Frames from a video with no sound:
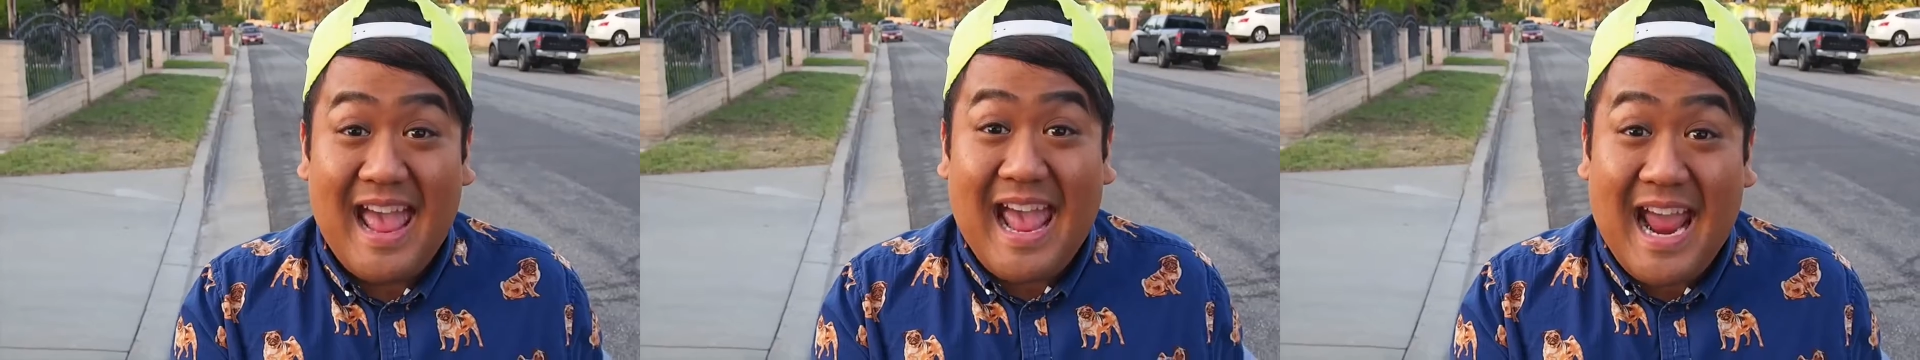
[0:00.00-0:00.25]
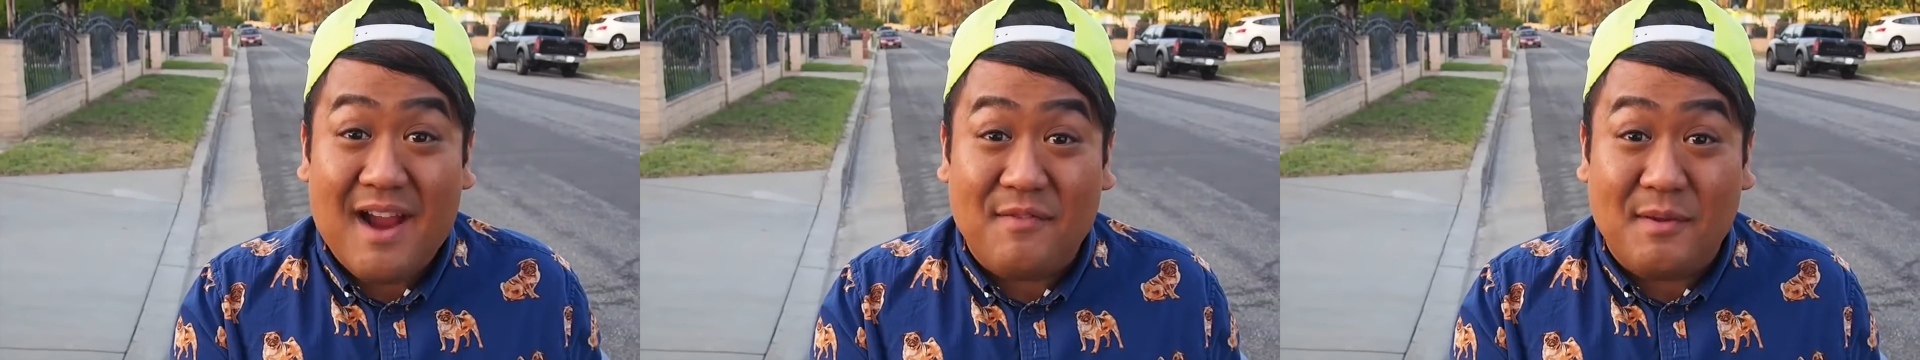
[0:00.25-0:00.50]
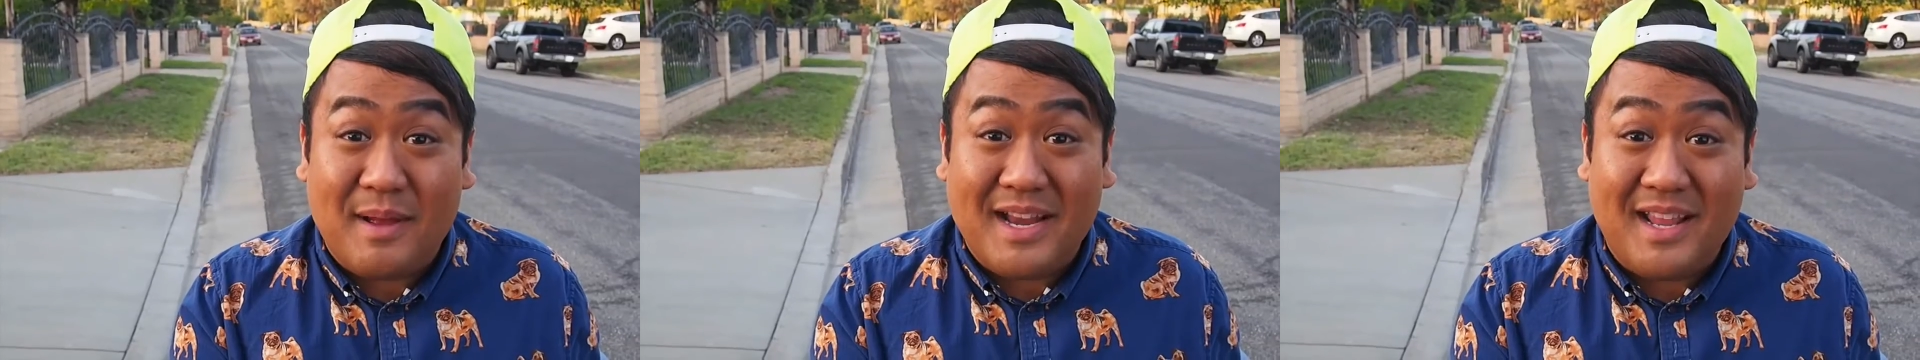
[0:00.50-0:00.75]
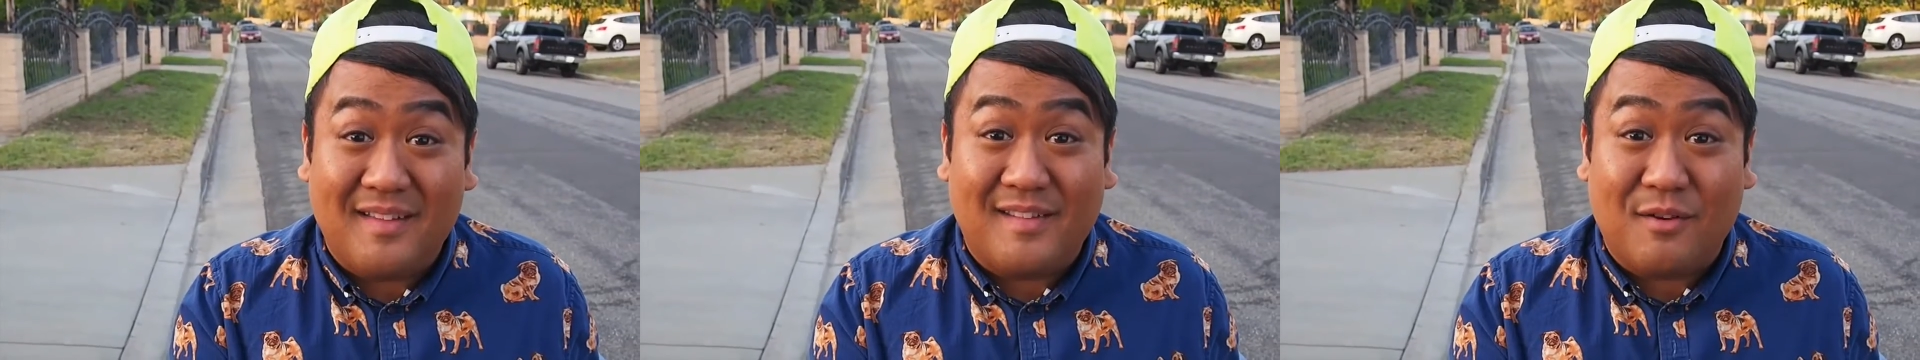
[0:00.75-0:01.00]
Hey
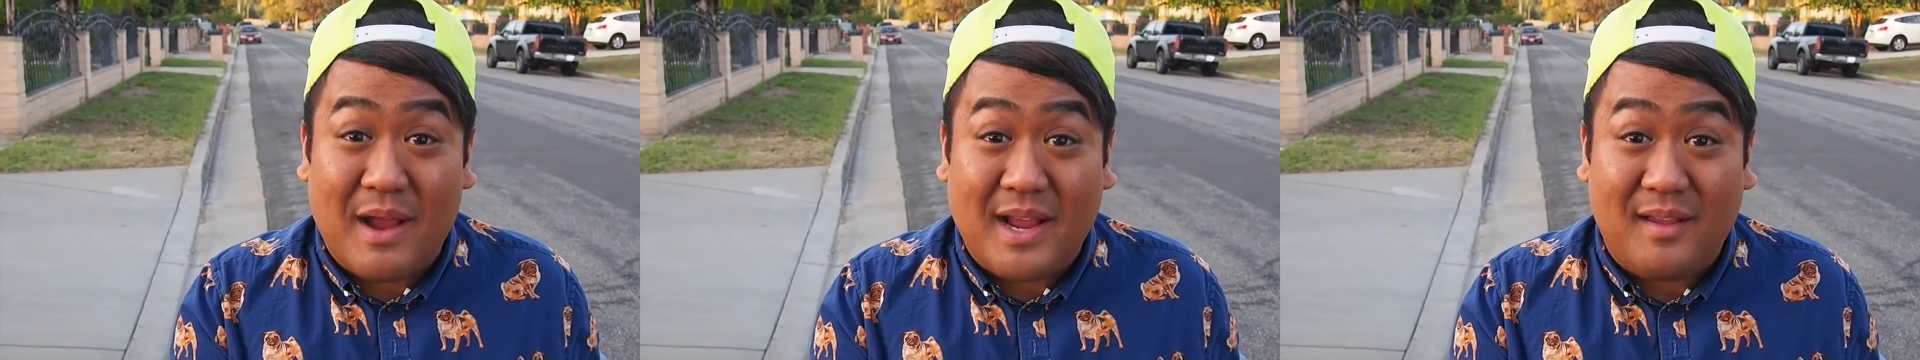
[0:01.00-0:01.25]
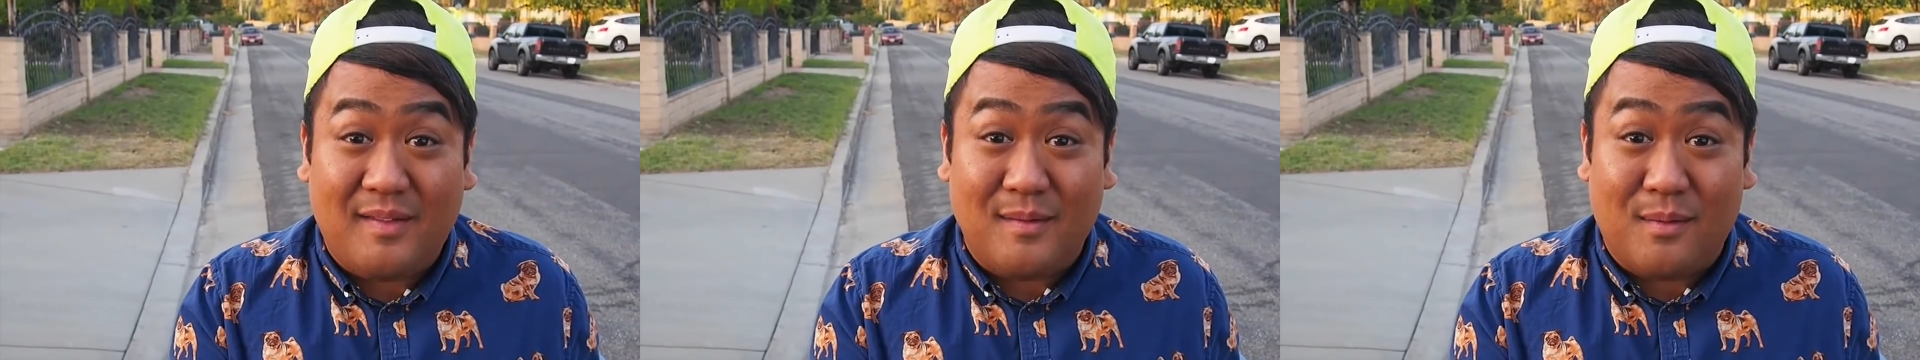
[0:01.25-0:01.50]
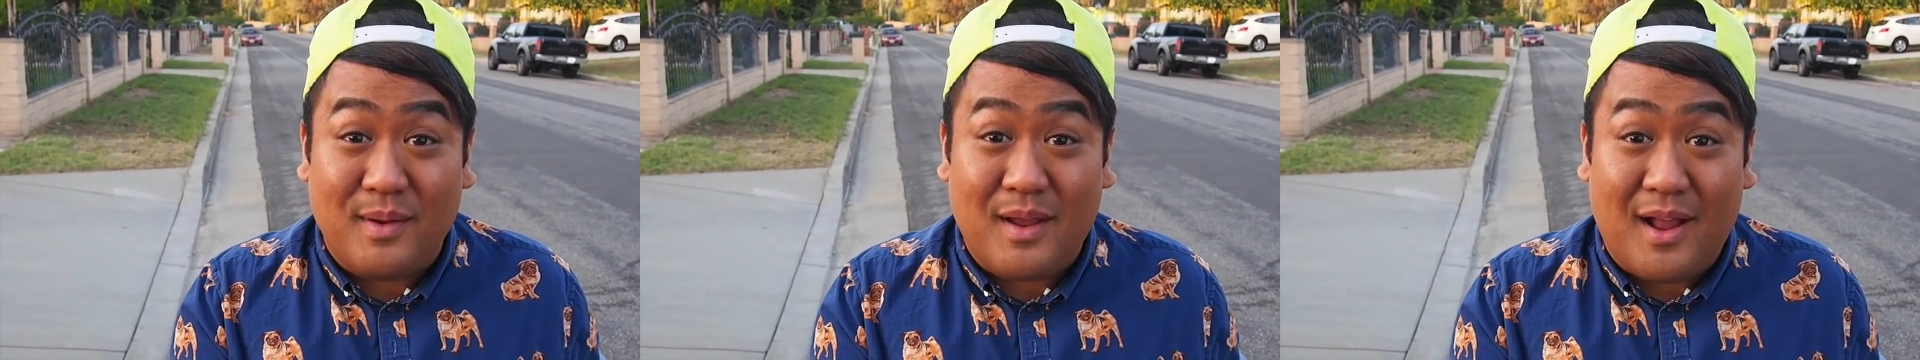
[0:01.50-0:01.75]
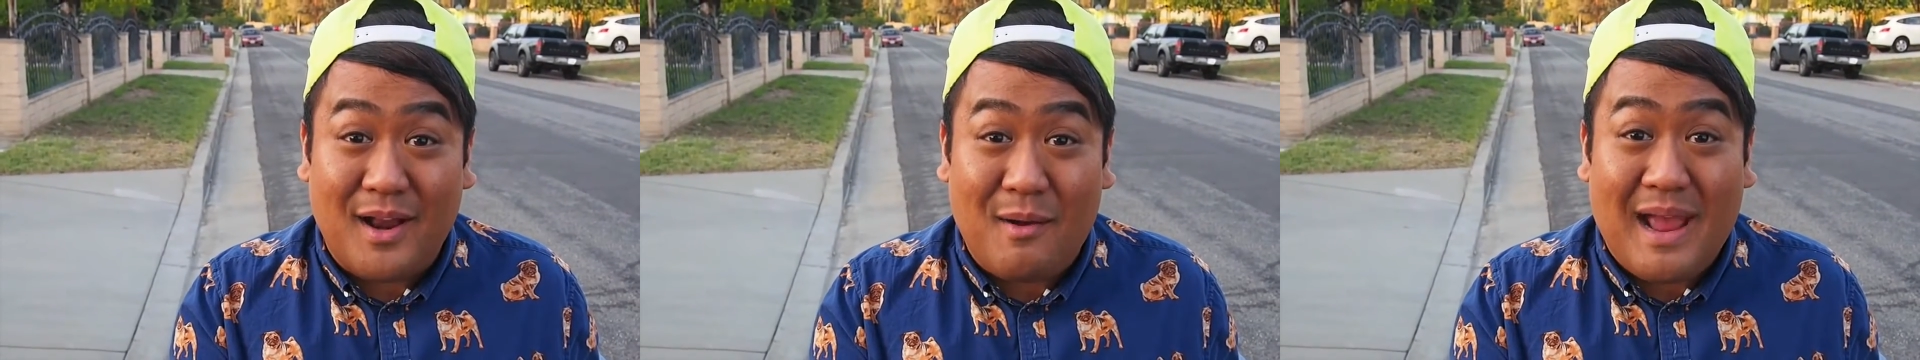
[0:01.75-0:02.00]
everybody, it's Greggy
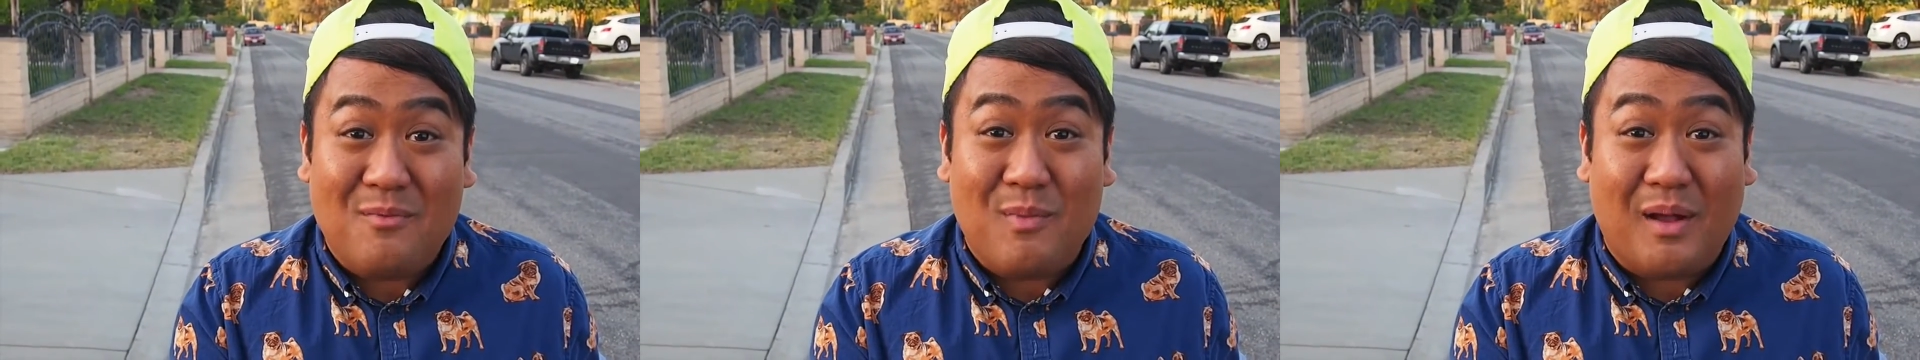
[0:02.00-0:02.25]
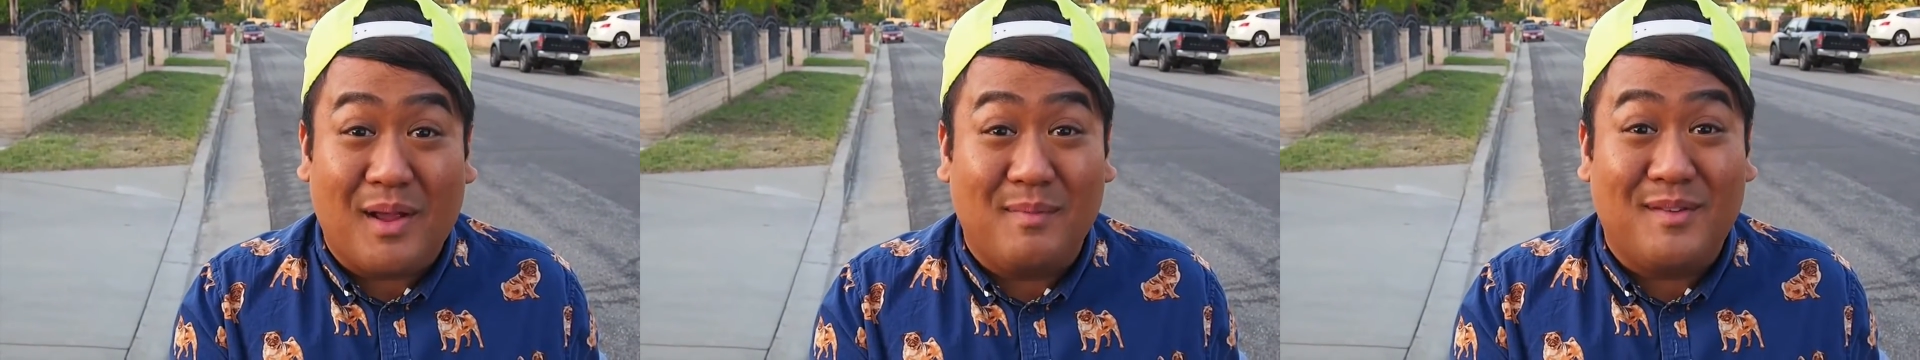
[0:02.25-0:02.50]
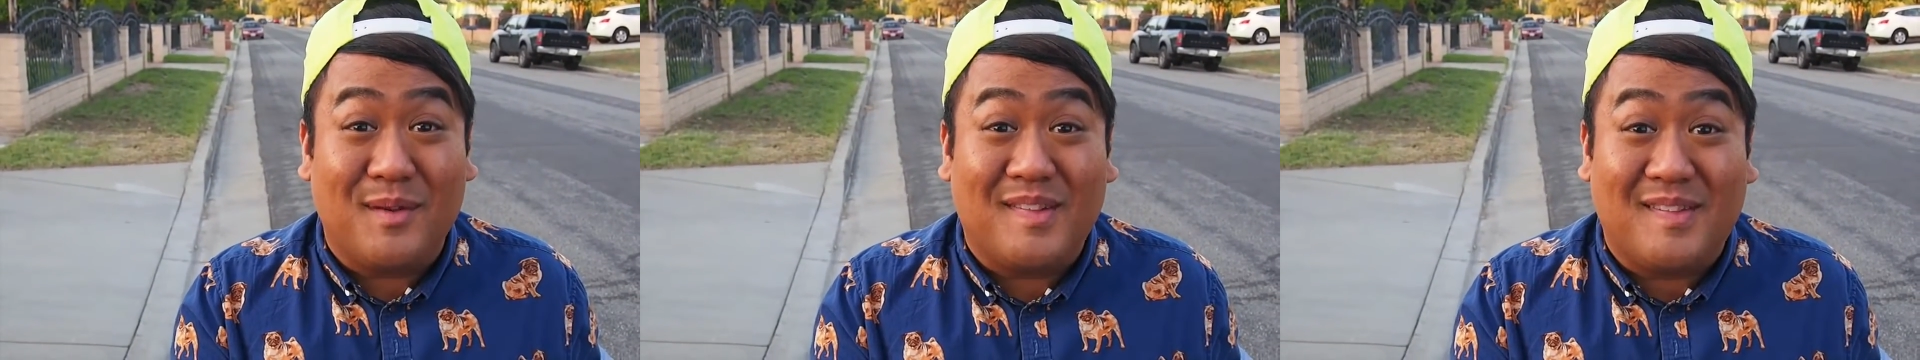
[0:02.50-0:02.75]
Soriano and welcome to